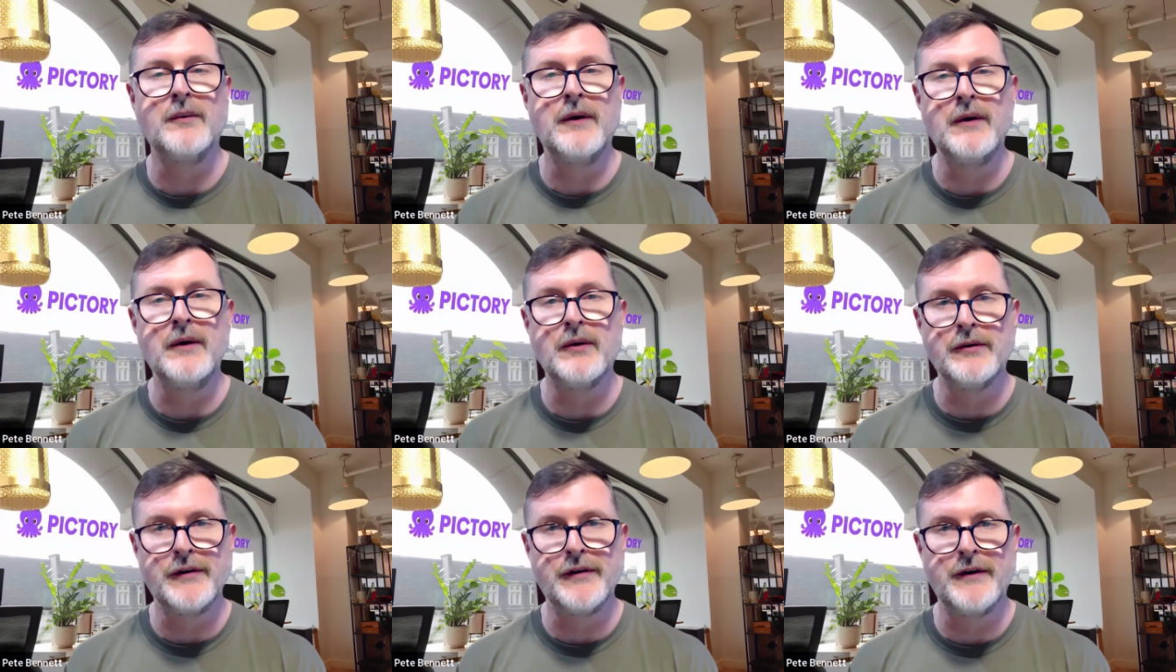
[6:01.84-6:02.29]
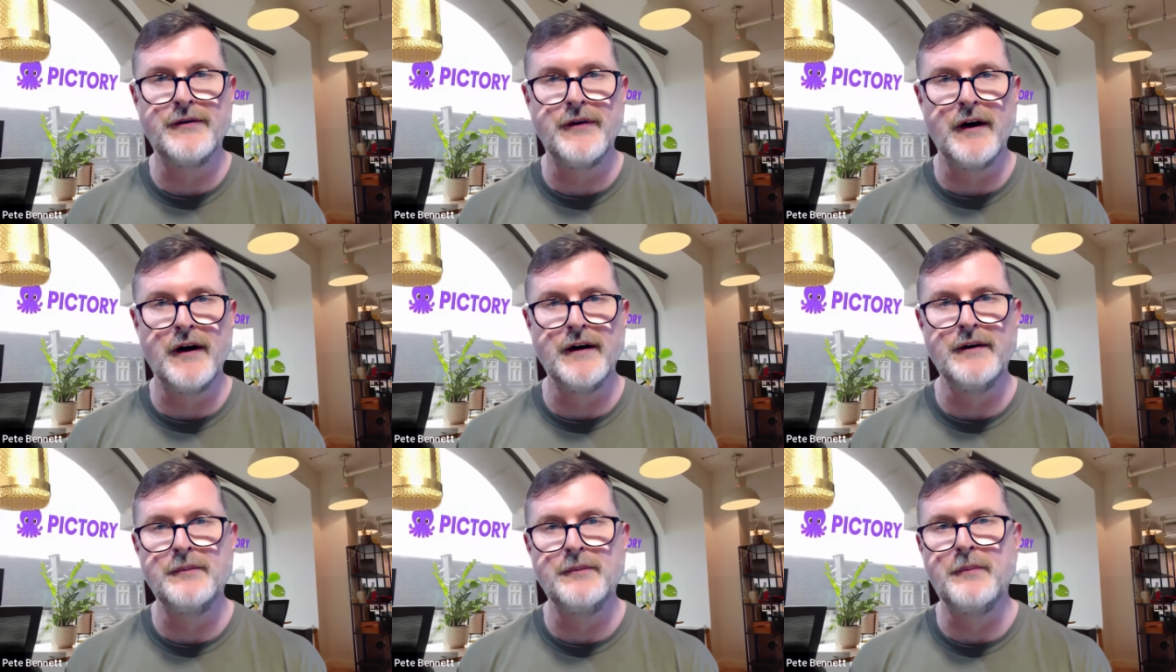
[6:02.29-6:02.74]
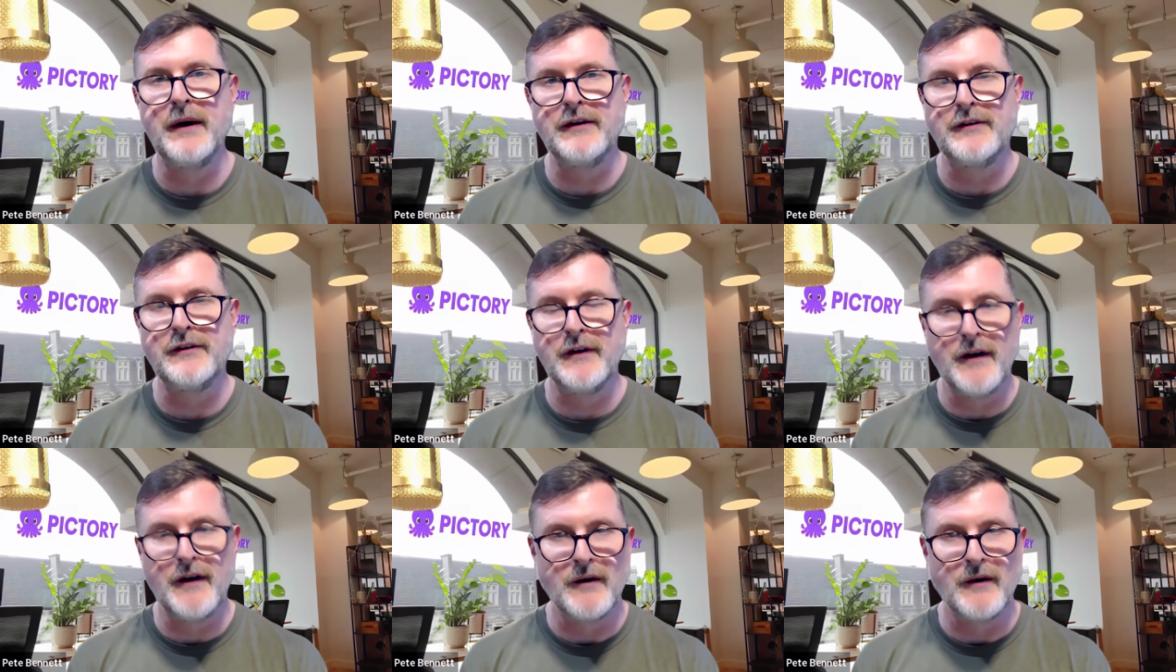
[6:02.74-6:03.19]
We also find,
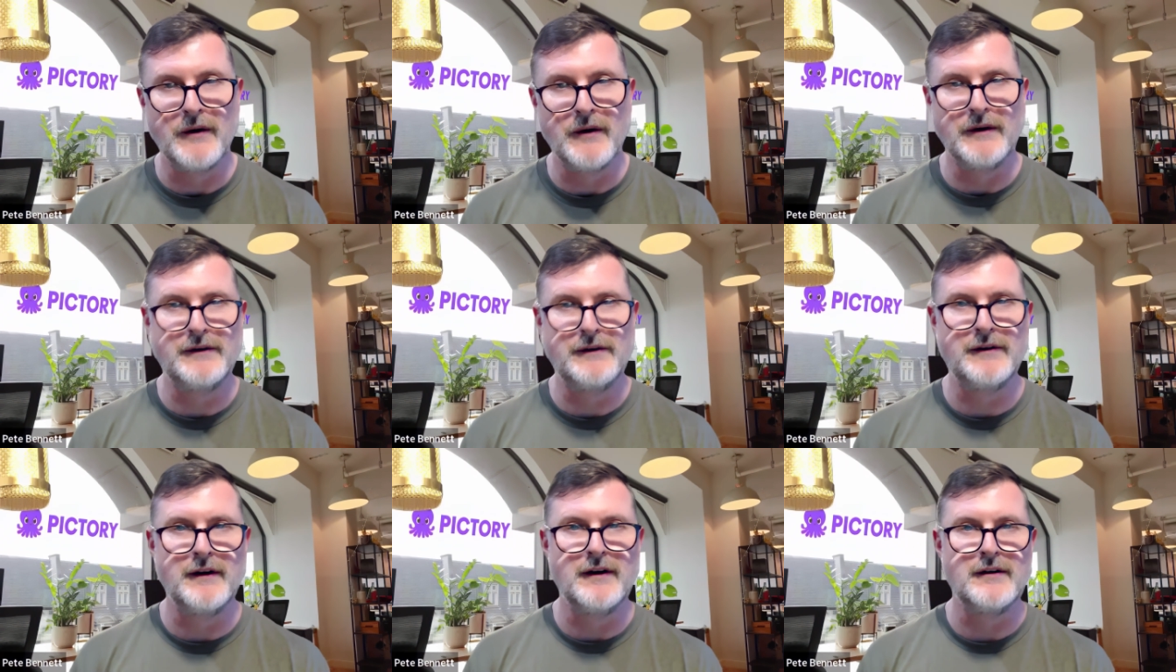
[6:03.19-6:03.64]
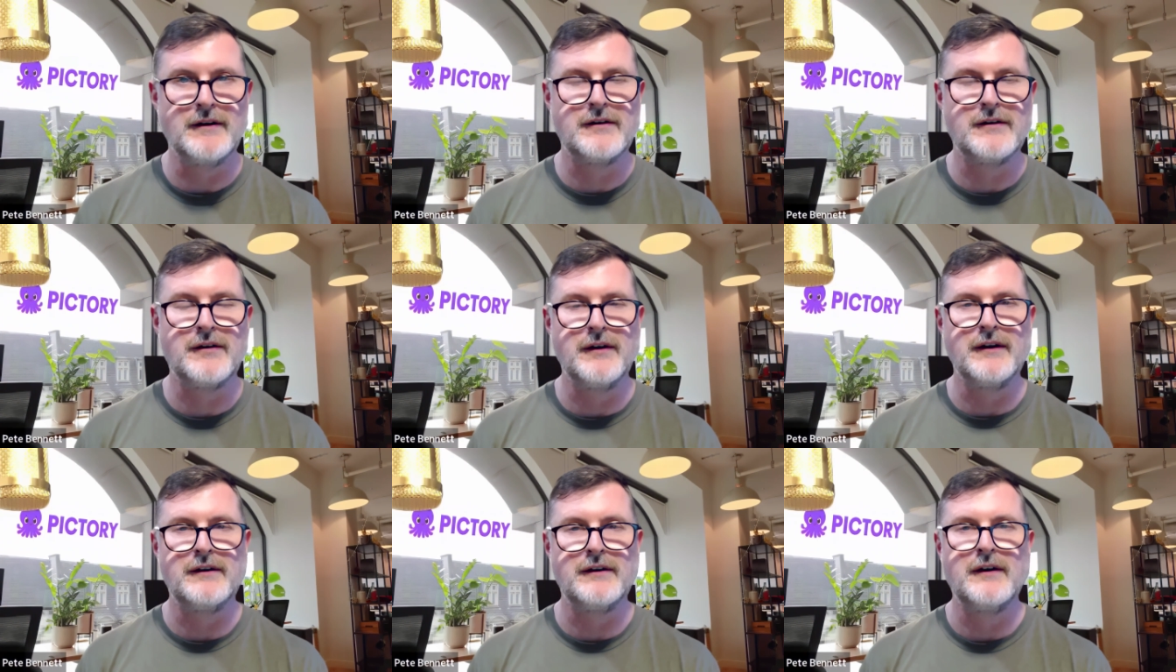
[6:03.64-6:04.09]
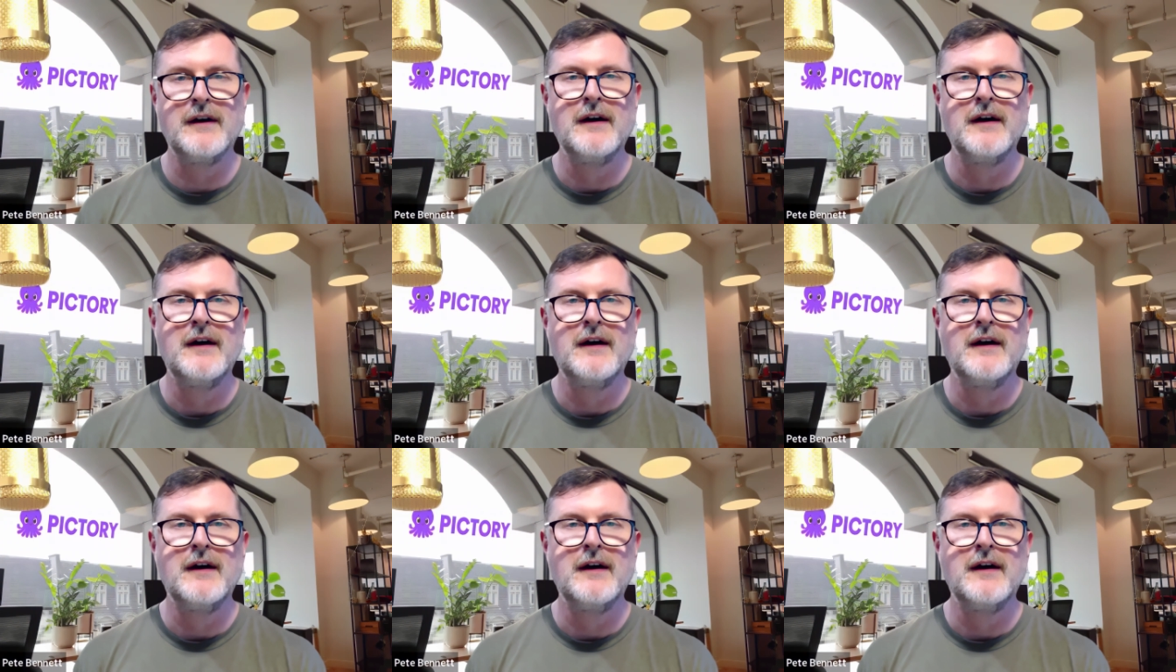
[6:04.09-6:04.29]
based on our research, that